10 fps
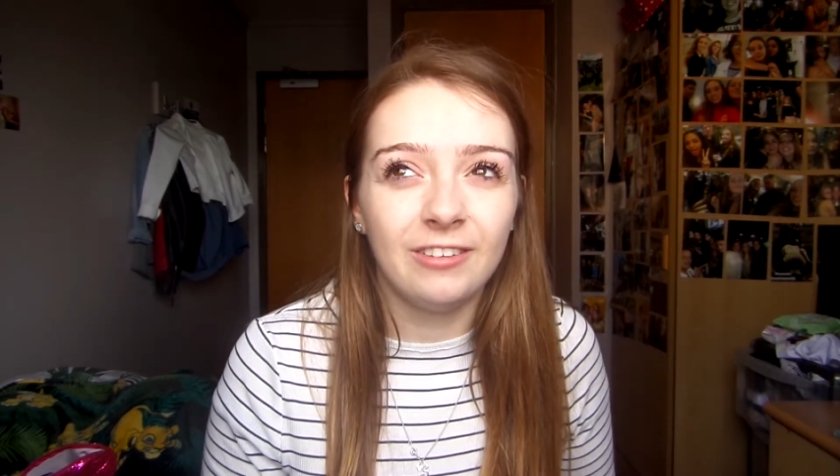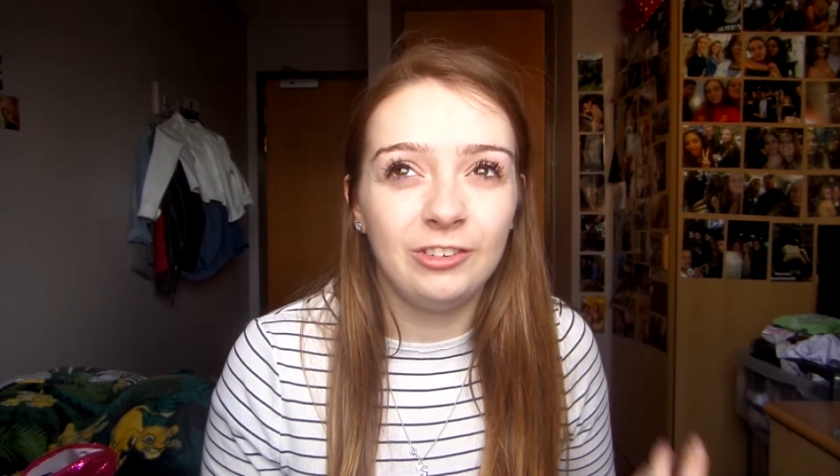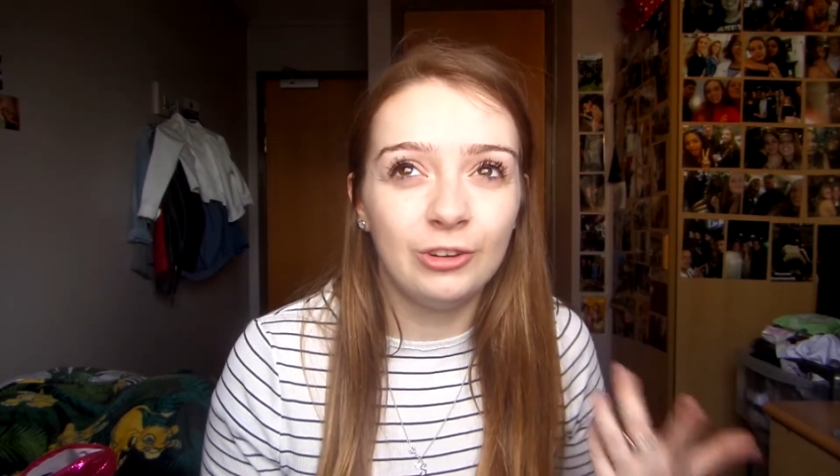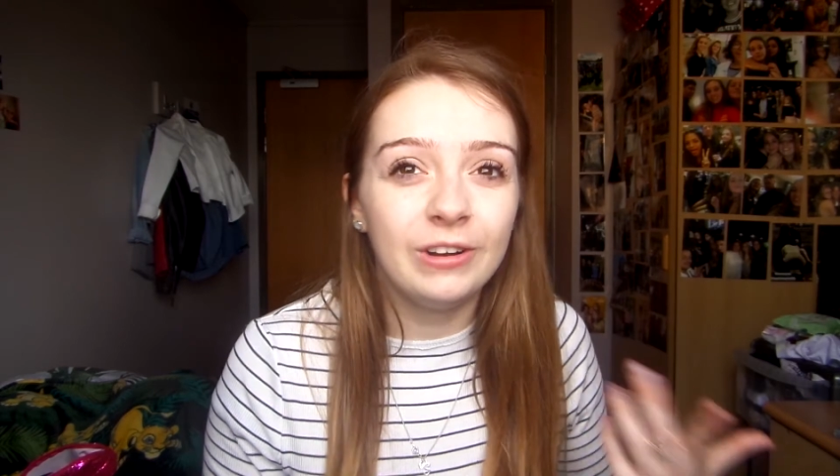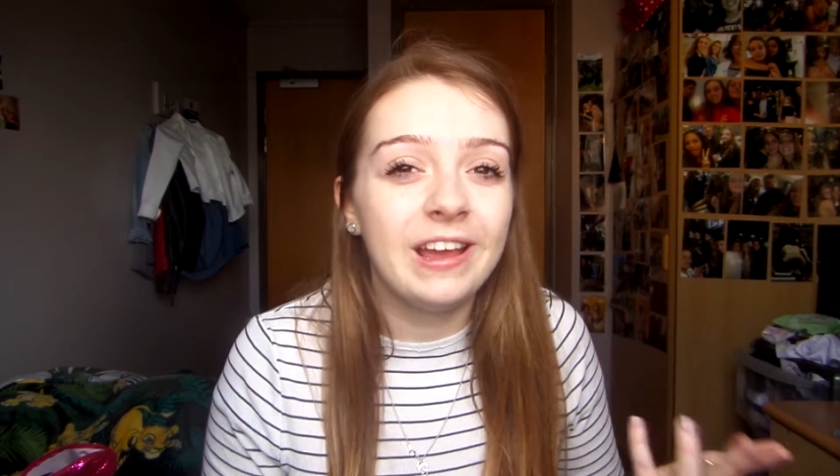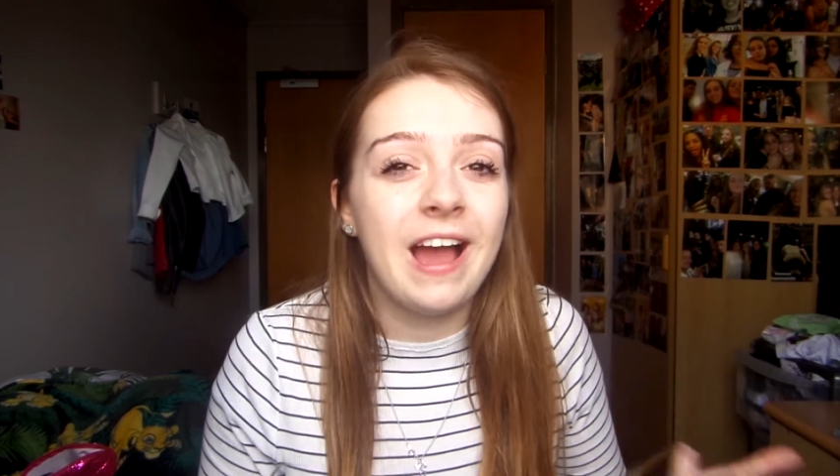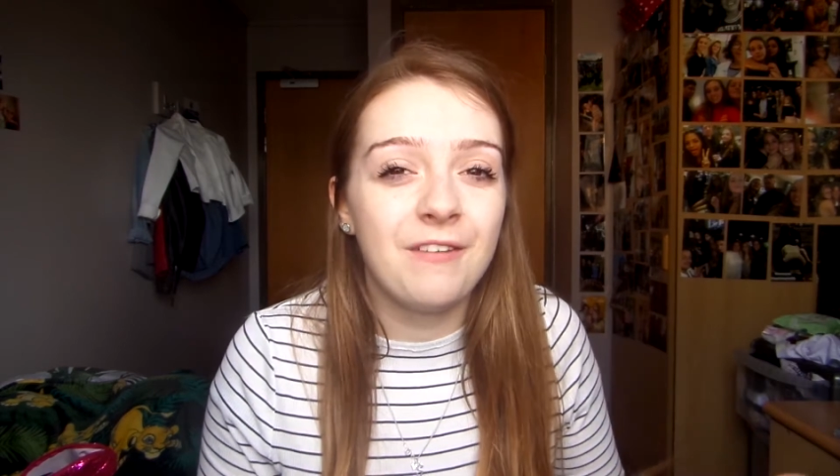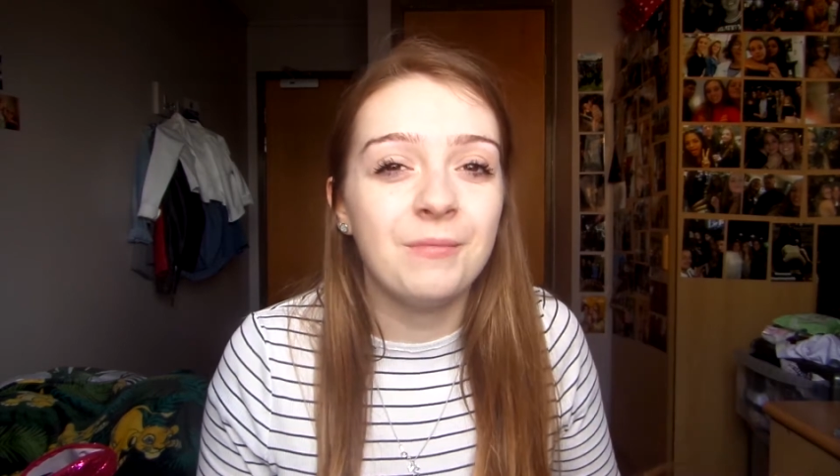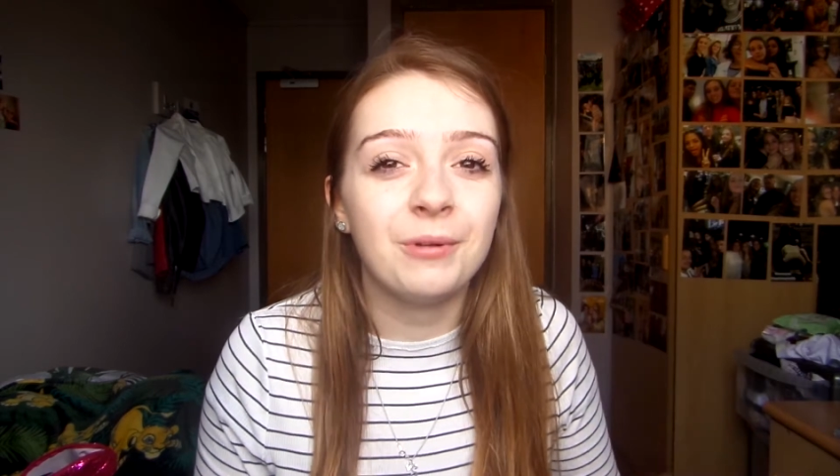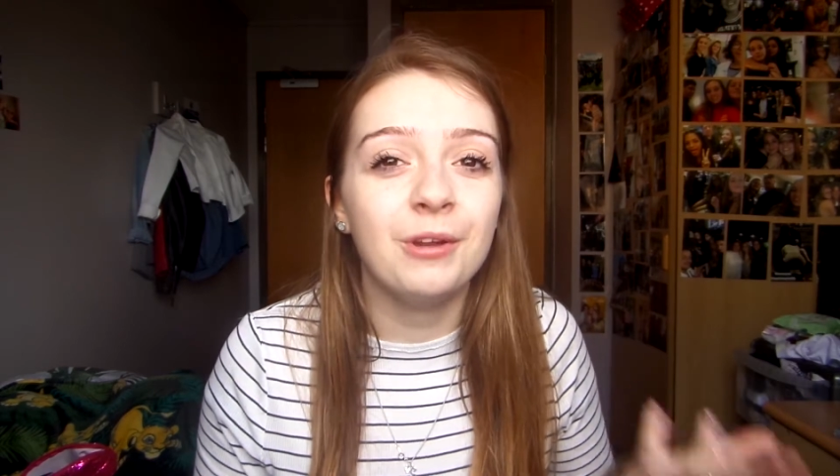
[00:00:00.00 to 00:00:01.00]
surely I
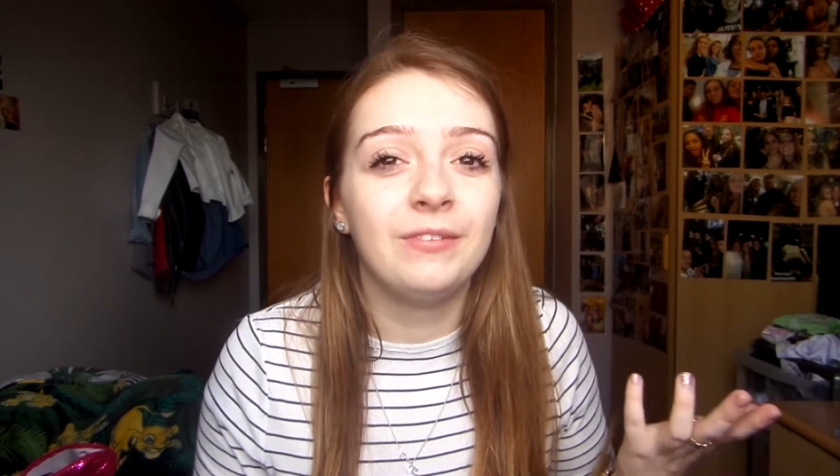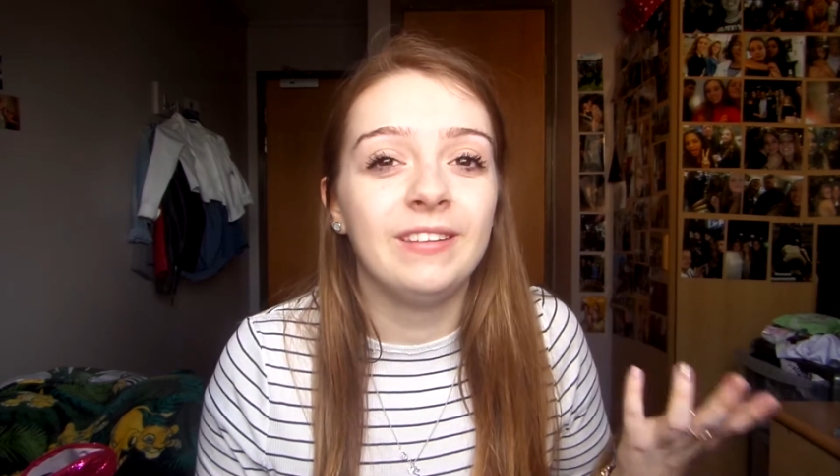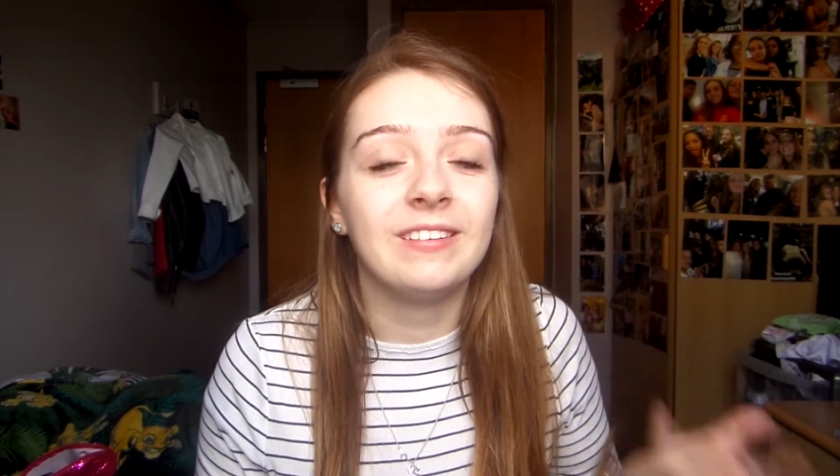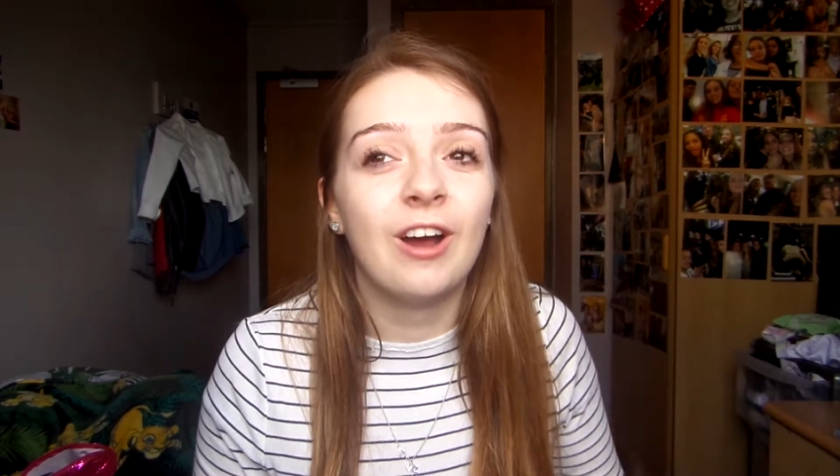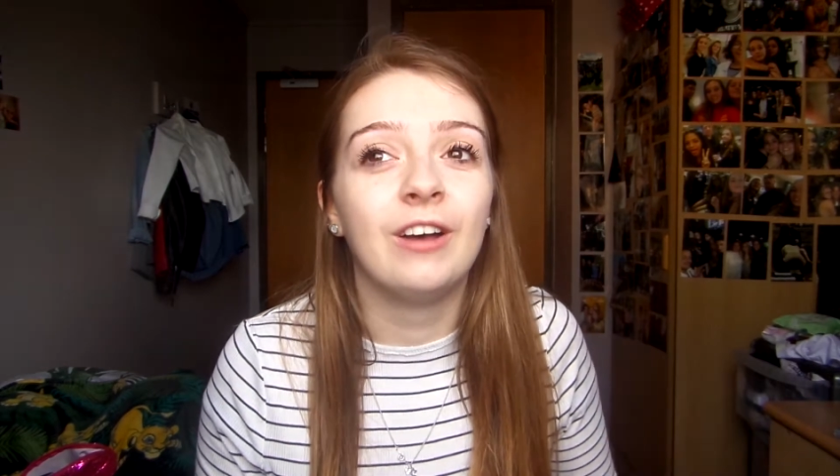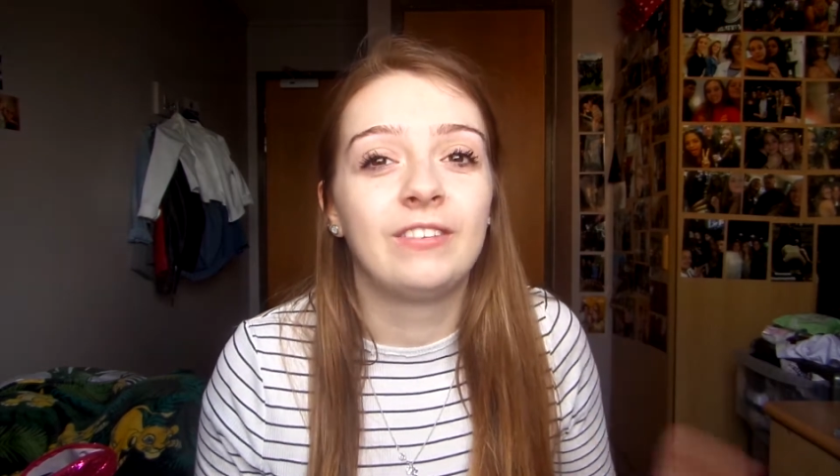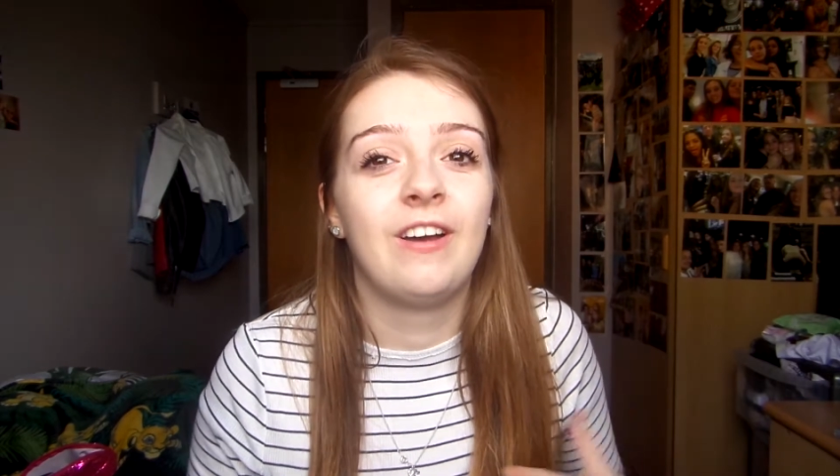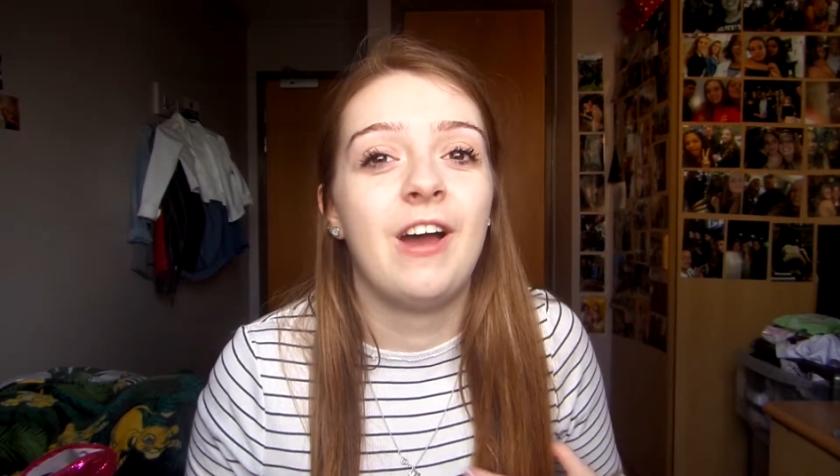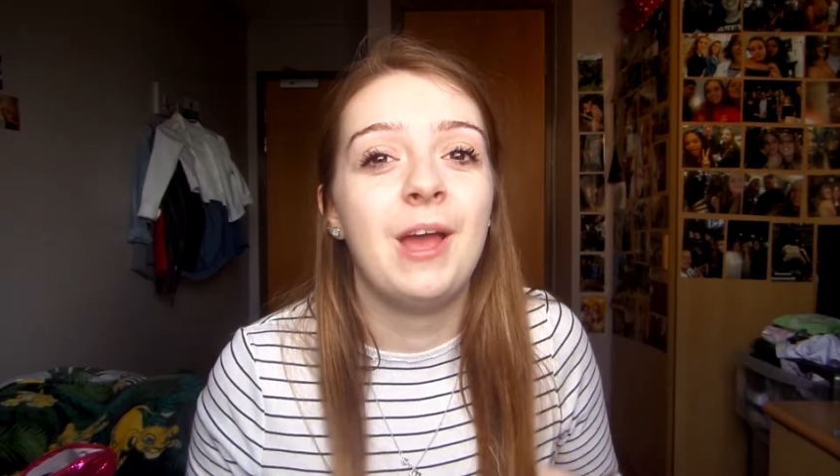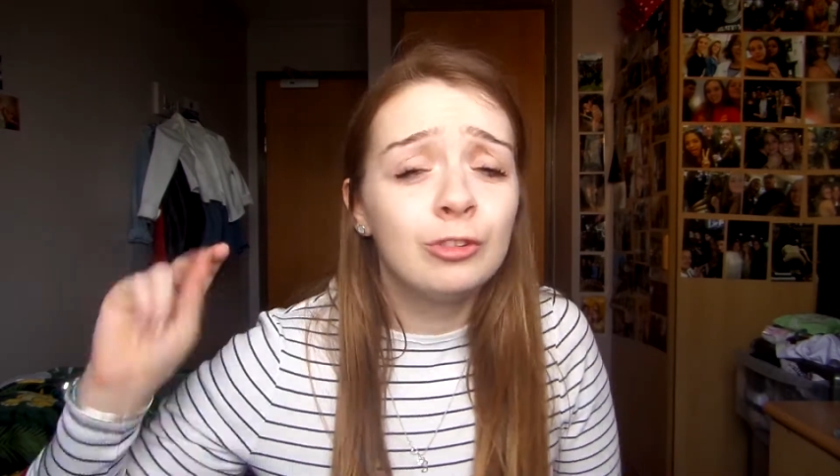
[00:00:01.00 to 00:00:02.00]
have improved since last
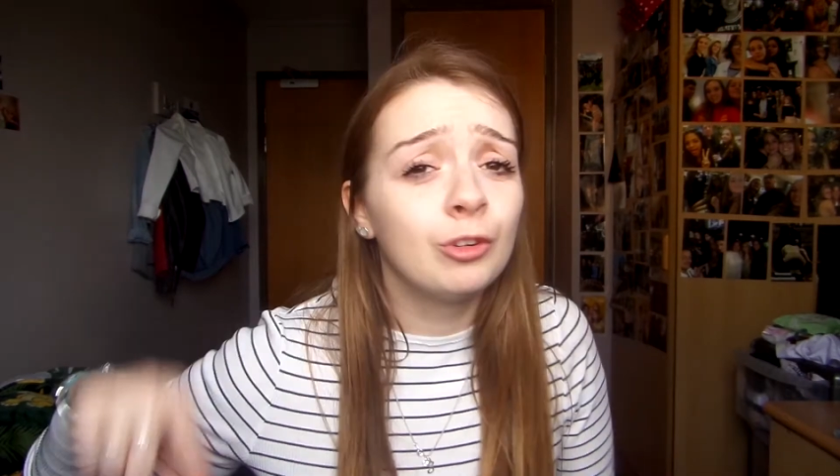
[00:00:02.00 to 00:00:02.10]
time.